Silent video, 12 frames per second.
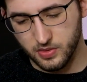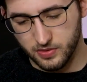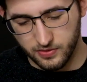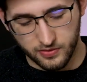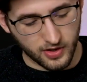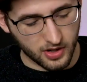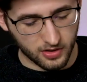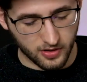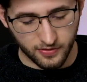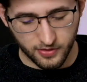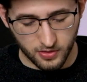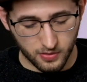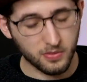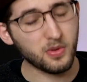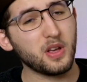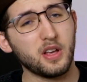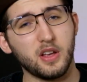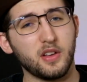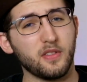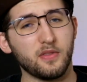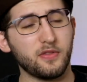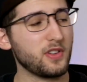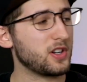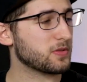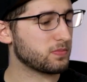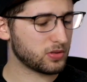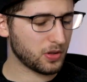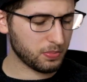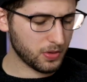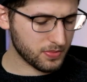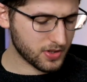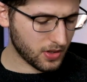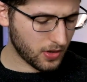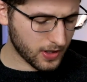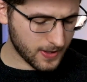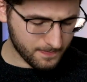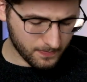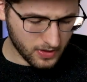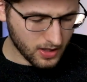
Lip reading: with very few finish problems on it.